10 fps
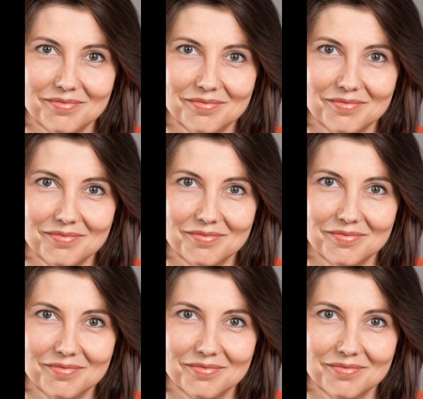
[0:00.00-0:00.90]

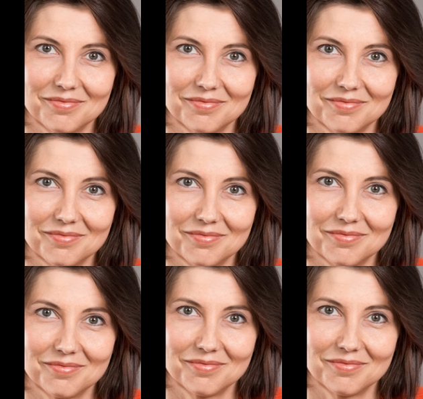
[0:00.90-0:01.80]

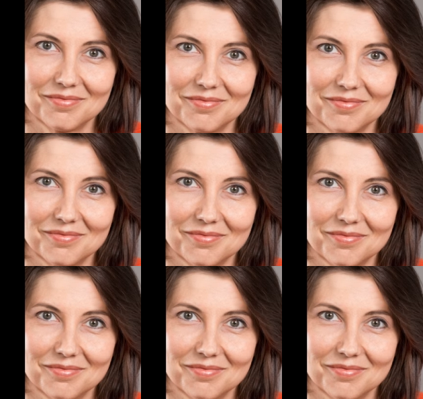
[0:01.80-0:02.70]

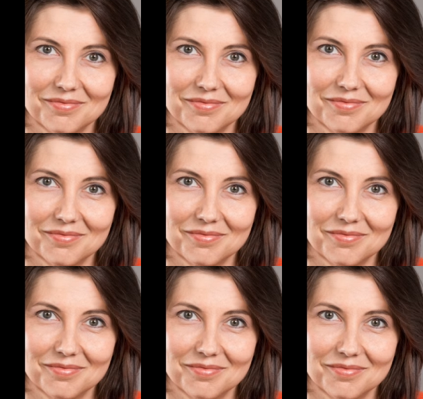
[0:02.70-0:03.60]

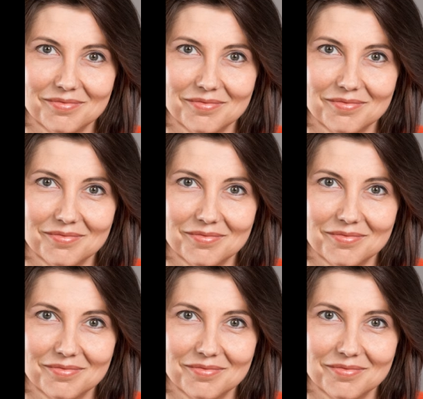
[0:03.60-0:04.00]
Nothing is said.